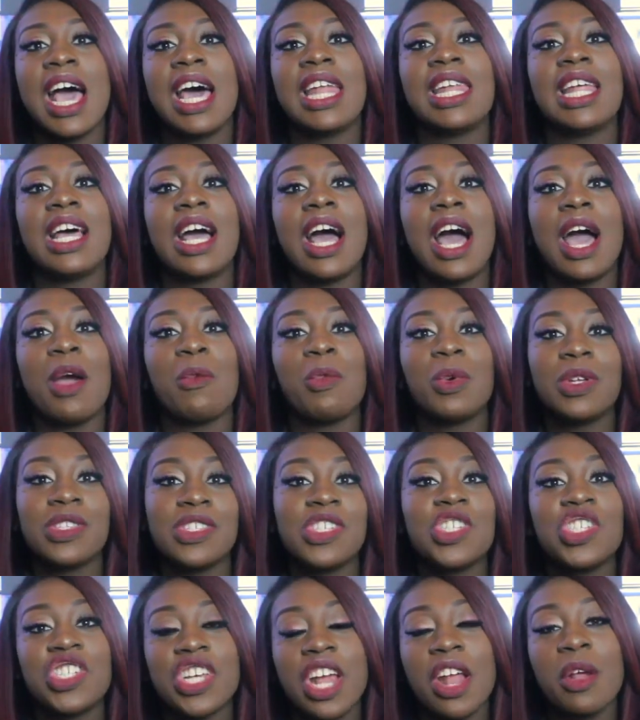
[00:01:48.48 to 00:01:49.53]
and that I want
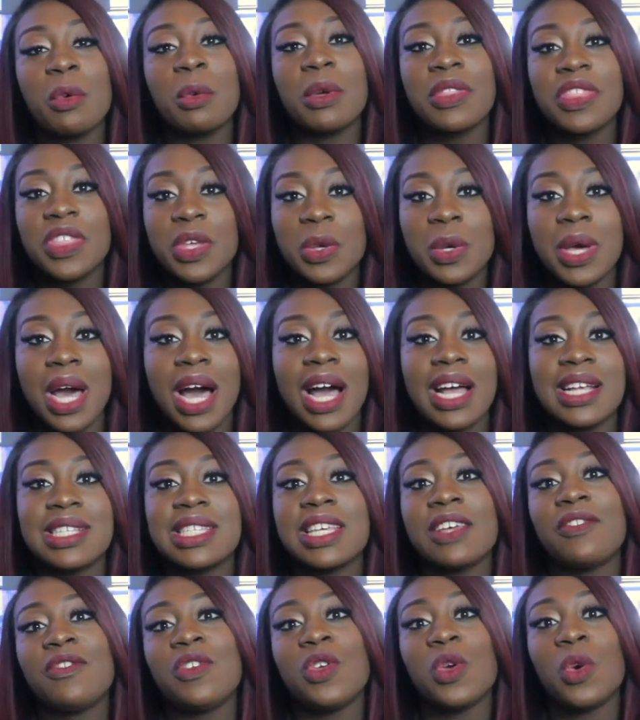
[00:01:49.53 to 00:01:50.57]
to share it with you guys
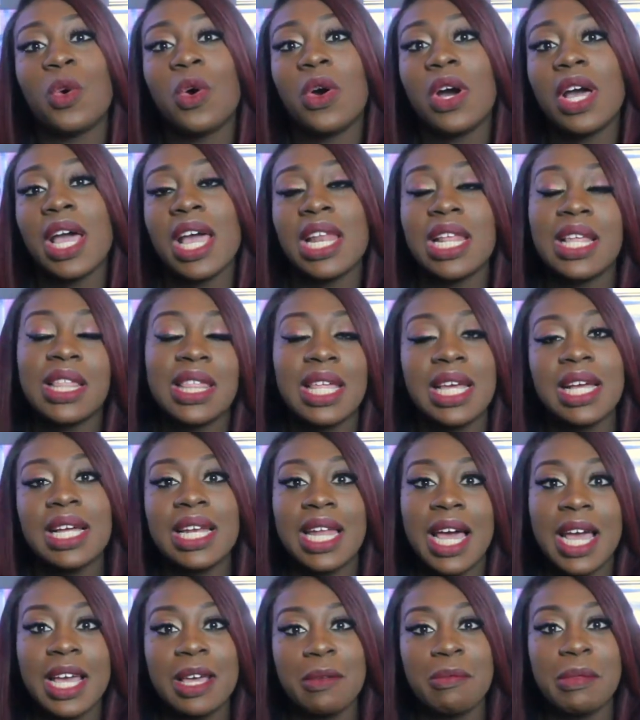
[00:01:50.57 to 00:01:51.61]
if you're anything
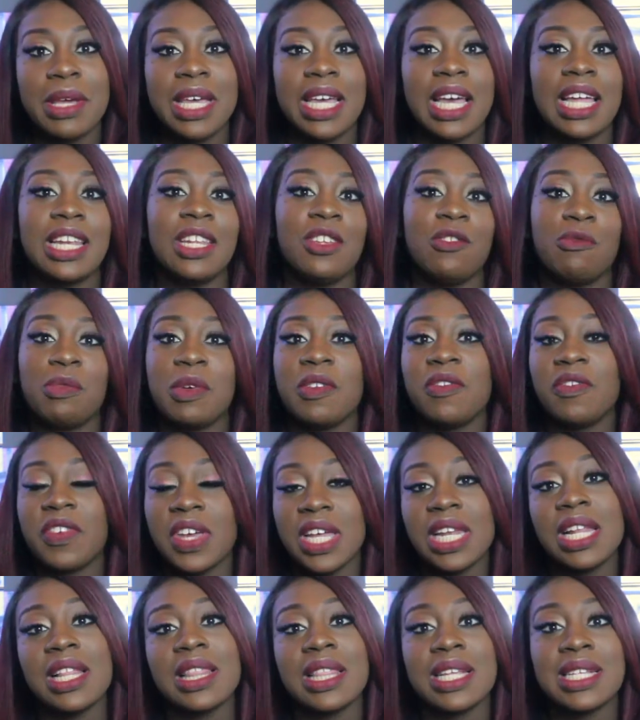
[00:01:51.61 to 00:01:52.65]
like me and you've been
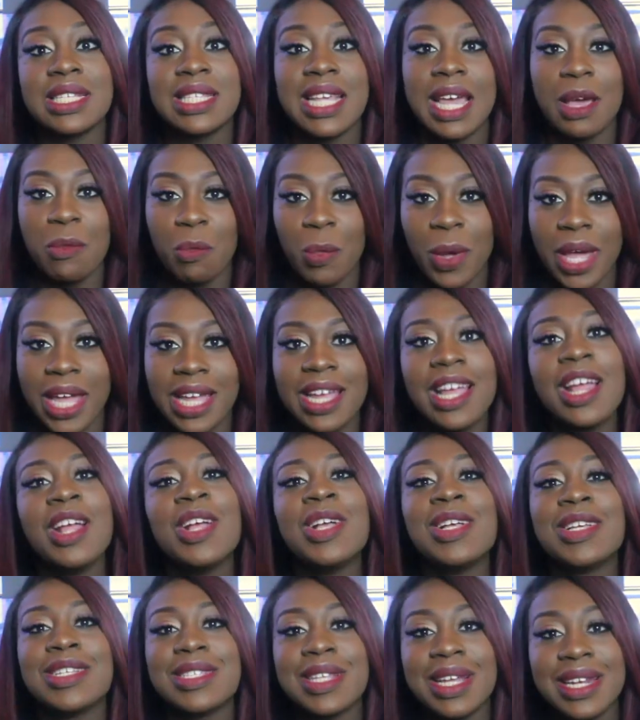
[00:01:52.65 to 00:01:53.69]
feeling the same way.
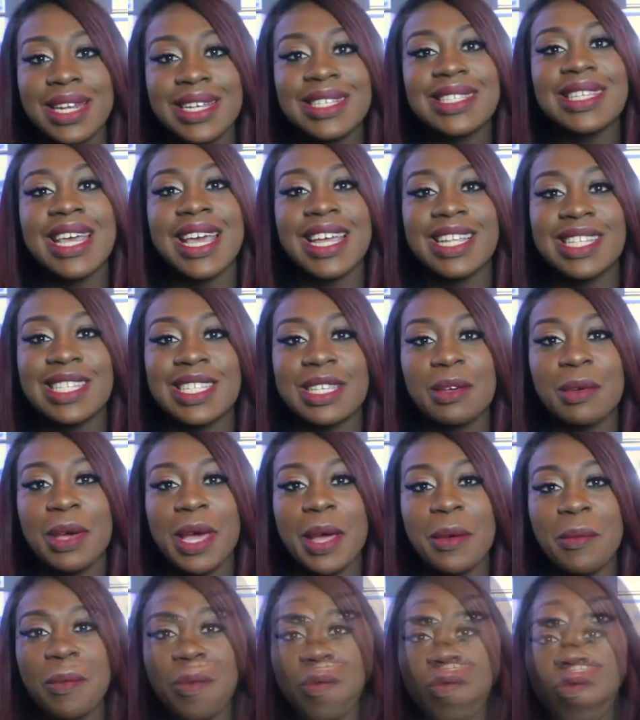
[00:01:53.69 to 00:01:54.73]
So let's get into
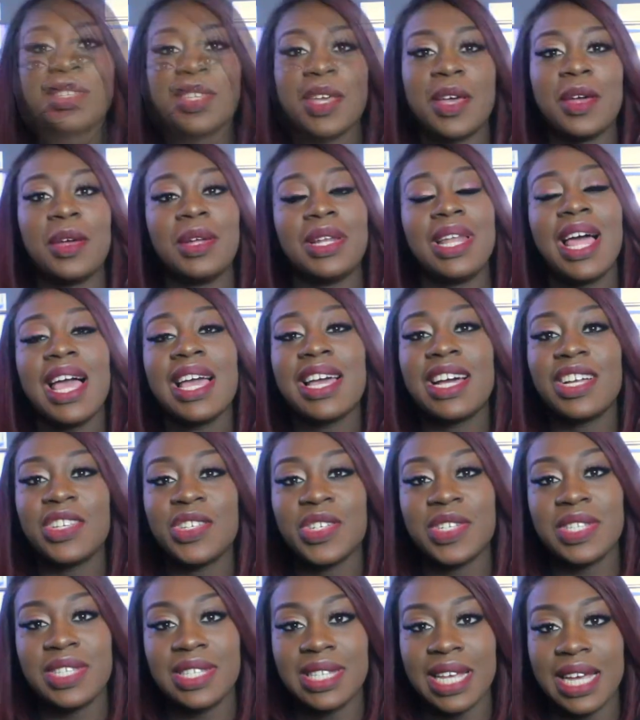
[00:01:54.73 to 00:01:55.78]
it. So like I
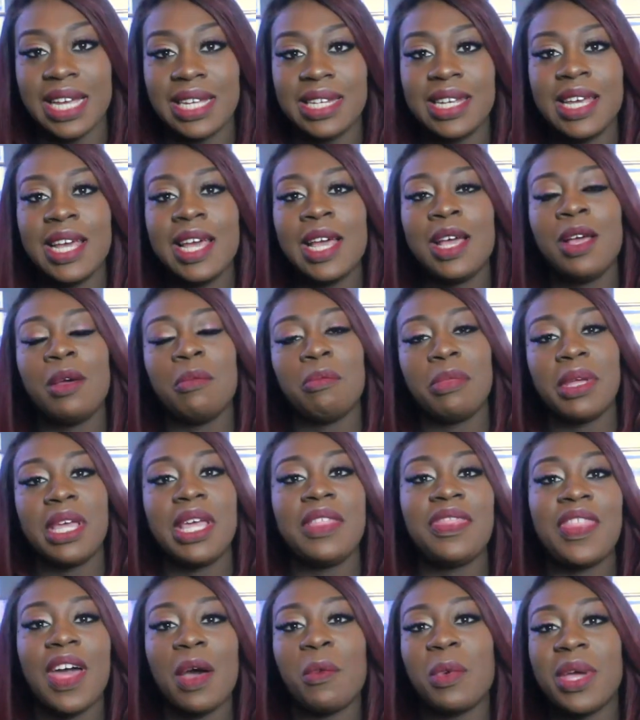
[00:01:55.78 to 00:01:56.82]
just said,
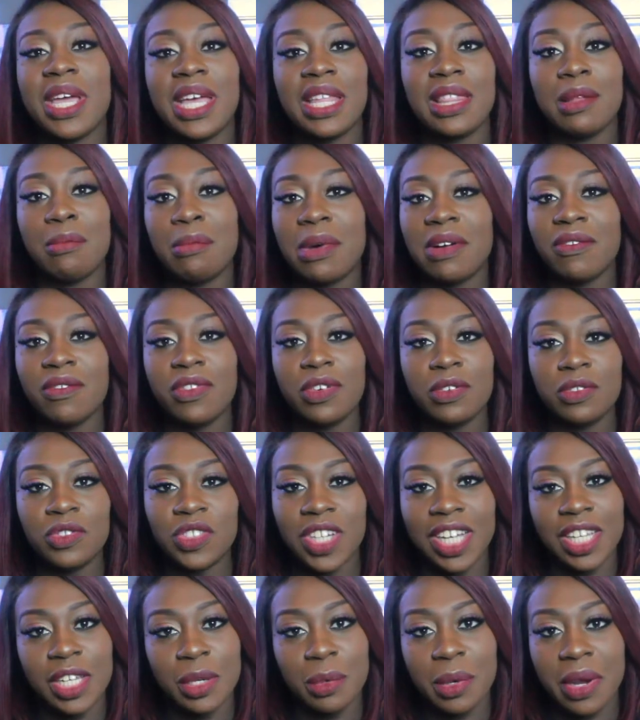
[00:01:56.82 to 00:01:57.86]
being that we're in the month of
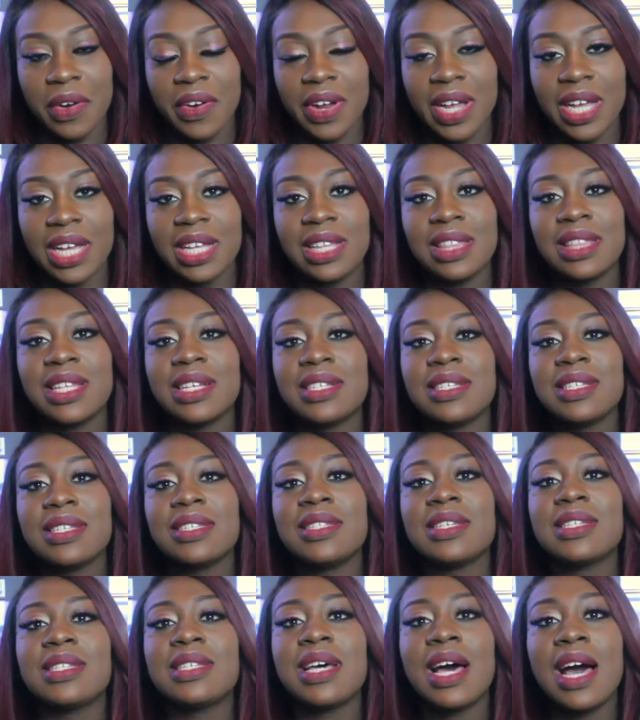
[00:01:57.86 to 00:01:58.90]
January, this is
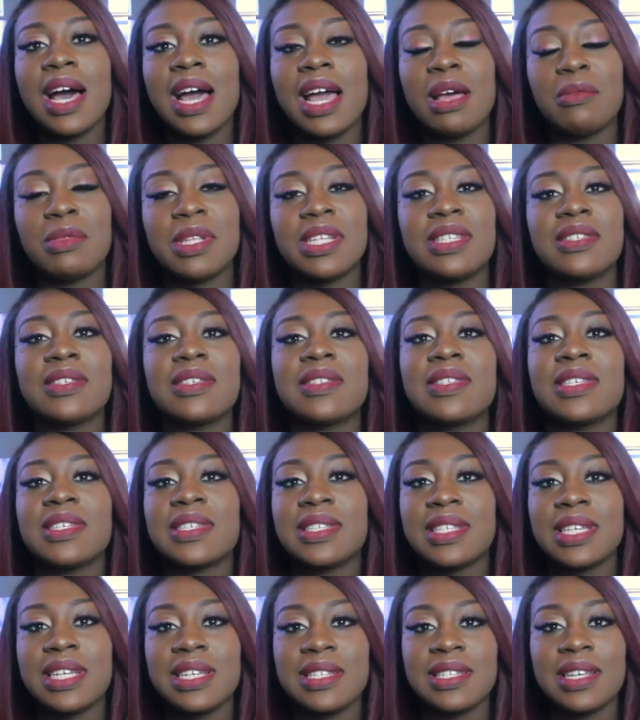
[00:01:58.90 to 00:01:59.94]
the time, this is the
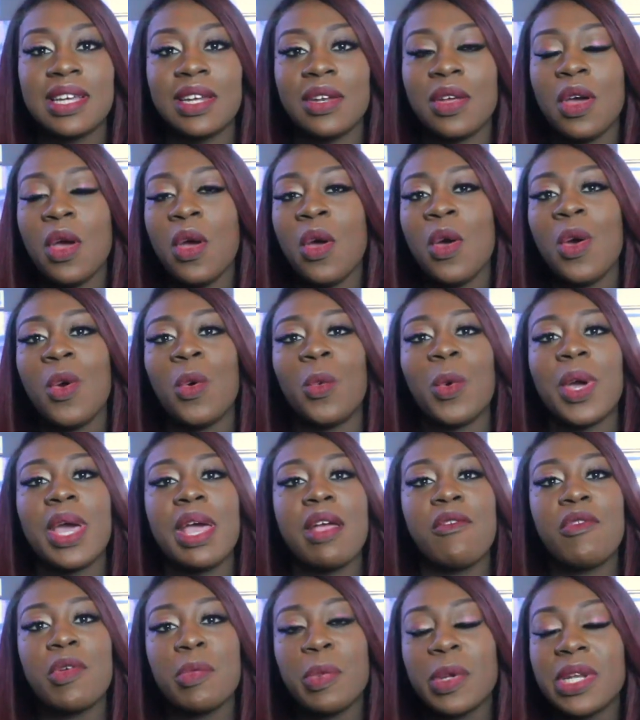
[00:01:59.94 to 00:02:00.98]
season where
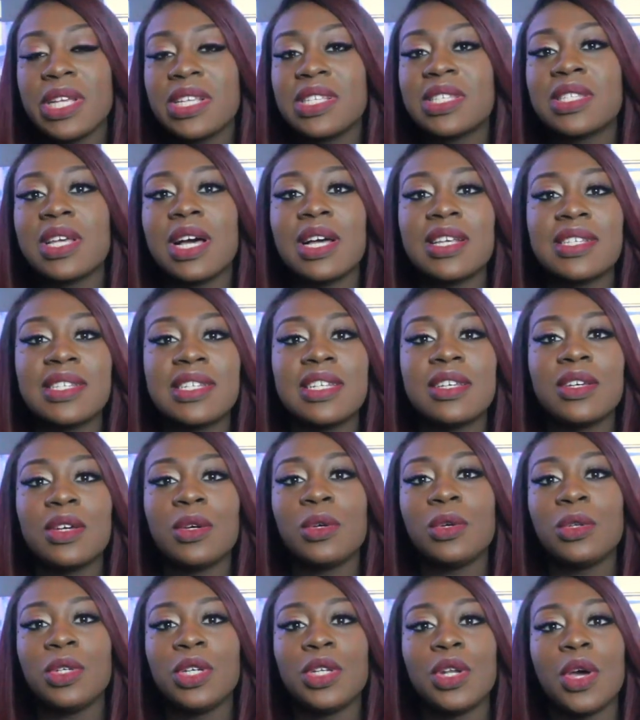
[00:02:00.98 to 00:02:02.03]
everybody starts
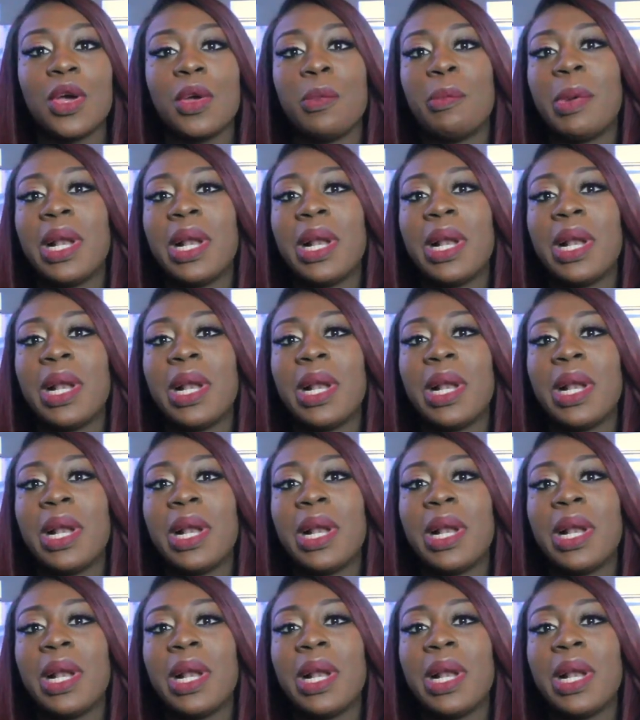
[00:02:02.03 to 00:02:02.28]
to, you know,